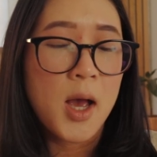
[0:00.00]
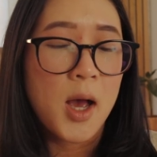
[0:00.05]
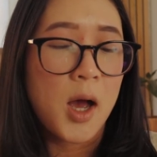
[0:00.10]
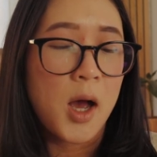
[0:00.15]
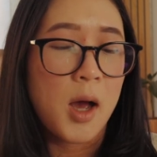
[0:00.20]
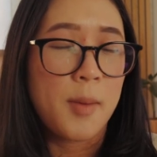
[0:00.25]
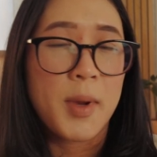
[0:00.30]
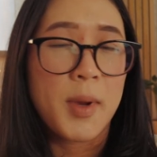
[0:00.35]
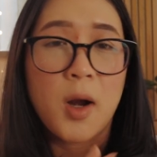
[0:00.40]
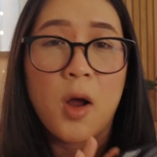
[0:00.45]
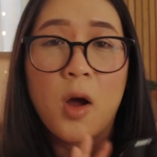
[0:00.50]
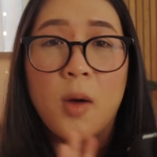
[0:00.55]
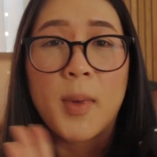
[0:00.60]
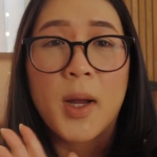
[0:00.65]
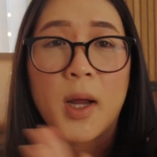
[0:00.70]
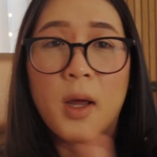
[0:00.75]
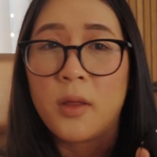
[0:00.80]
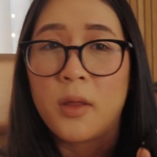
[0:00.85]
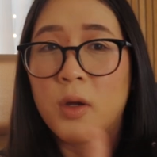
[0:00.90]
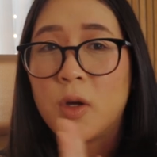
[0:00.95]
and all my
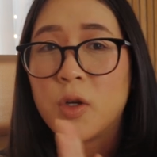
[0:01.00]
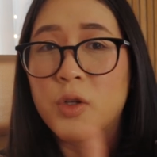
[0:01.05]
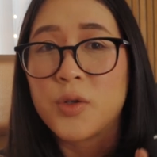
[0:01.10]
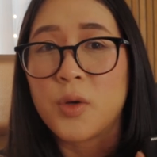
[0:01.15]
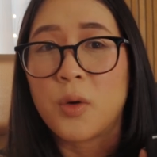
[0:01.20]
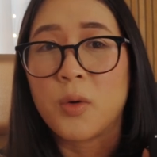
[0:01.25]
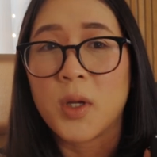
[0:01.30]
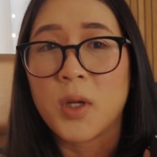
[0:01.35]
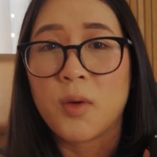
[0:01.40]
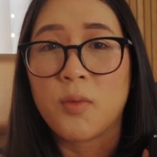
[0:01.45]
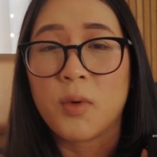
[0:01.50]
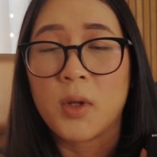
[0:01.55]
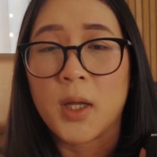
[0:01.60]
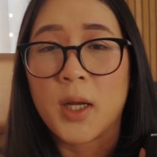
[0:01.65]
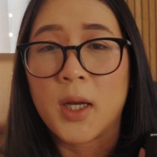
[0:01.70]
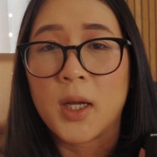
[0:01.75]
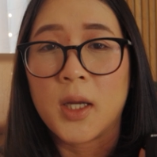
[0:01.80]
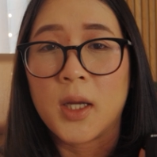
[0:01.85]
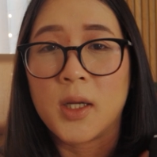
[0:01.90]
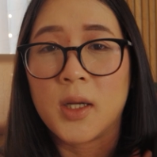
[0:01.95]
other Sony
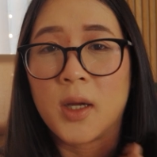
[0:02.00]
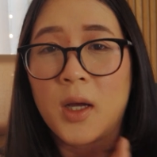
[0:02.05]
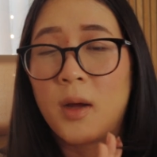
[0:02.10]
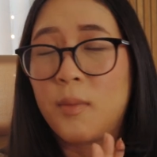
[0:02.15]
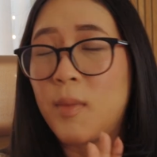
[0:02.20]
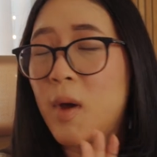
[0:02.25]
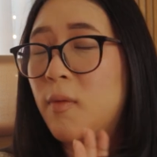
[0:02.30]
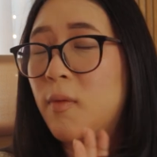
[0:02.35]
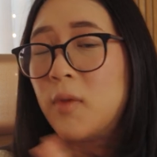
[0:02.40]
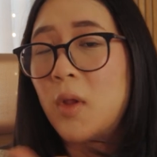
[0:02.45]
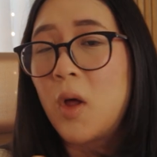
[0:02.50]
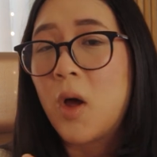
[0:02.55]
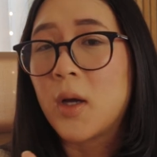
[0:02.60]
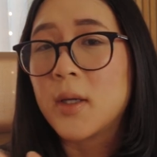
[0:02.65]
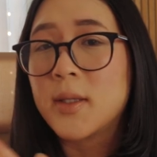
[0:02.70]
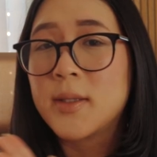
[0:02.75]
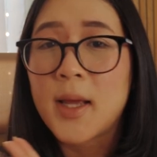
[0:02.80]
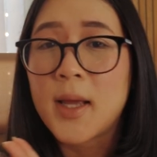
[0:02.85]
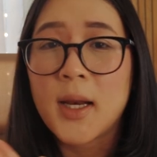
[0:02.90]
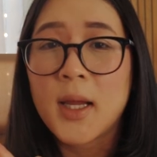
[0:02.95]
related vlog
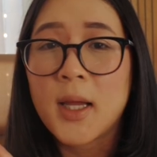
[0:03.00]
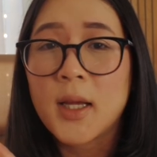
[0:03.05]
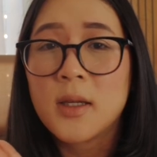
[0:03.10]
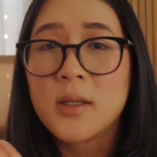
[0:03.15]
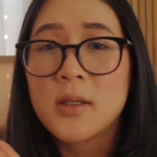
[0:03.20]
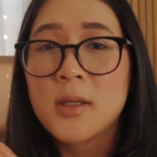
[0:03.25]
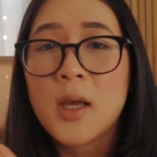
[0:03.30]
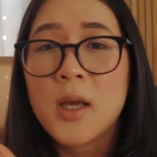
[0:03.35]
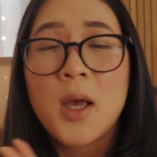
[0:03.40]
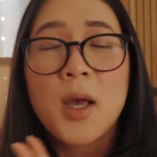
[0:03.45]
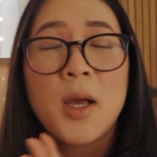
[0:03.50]
settings.